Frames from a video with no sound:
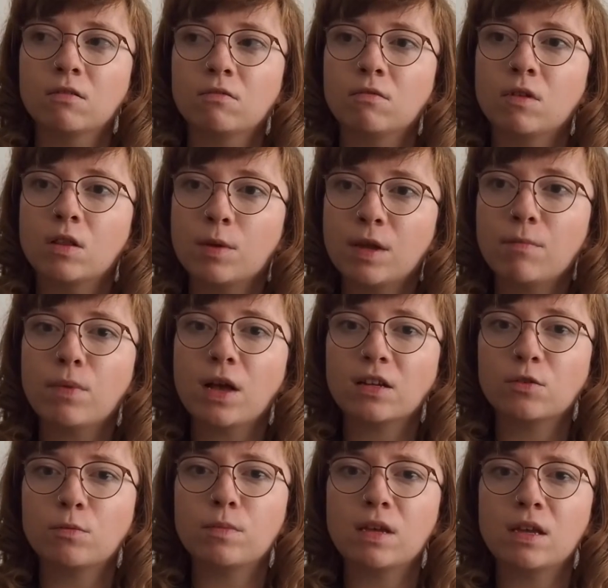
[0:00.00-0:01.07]
The impact
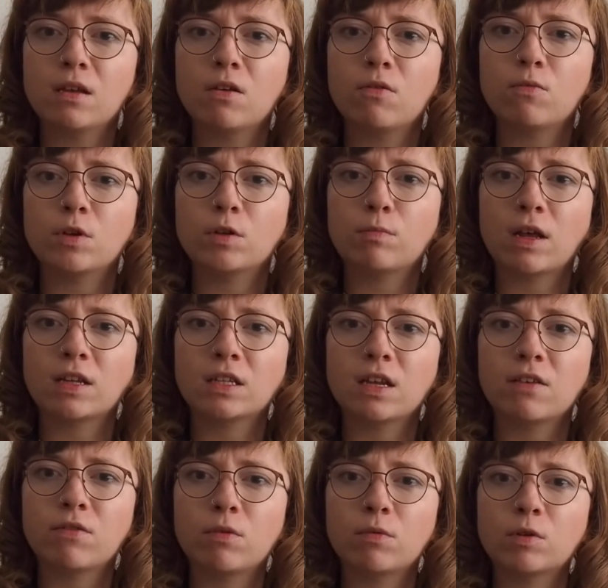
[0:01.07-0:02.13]
on me was massive.
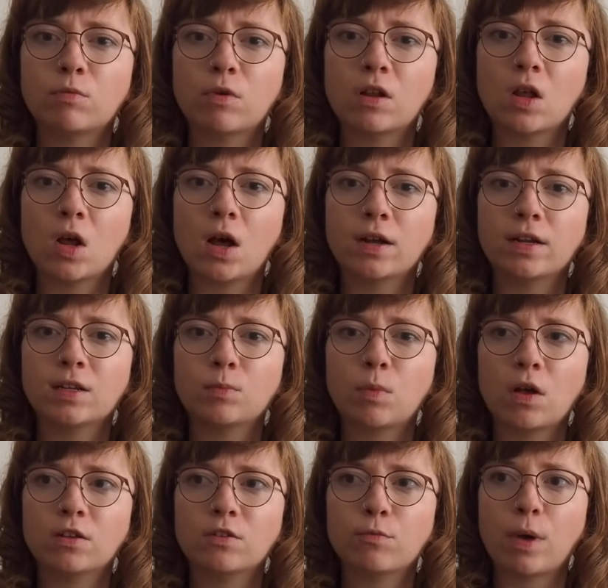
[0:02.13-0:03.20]
It was one of the hardest
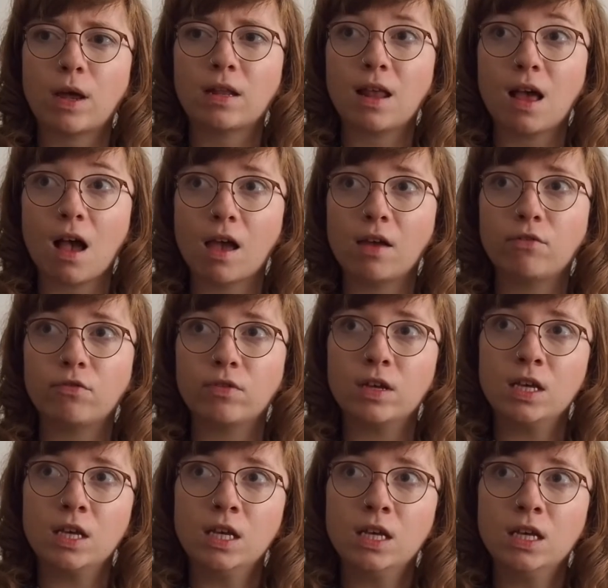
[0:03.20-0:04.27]
parts of my life,
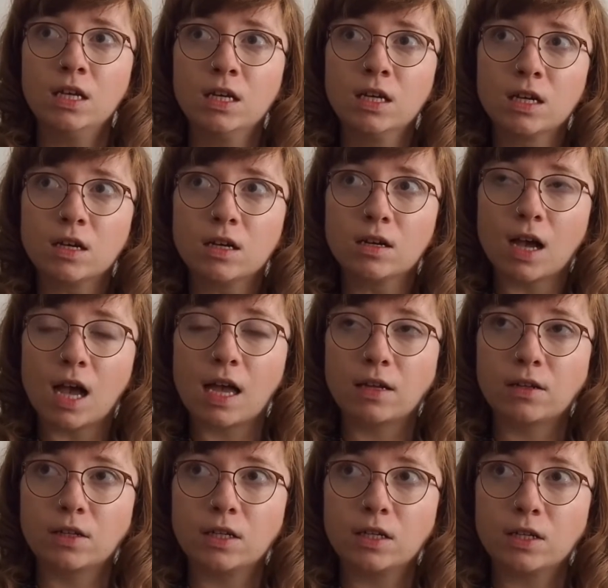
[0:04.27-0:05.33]

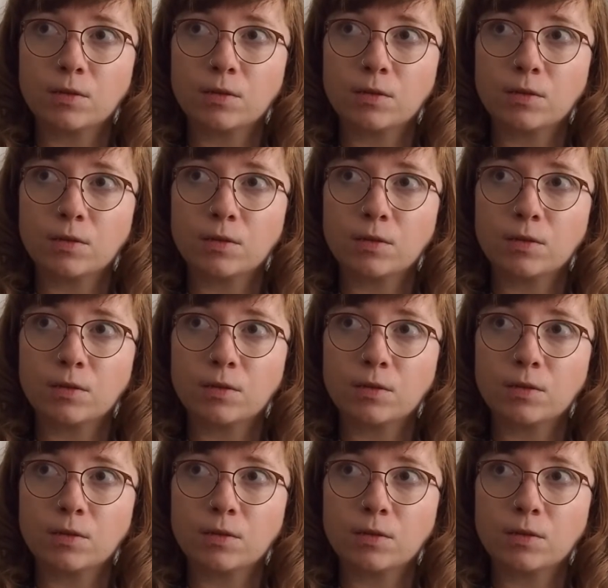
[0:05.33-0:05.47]
and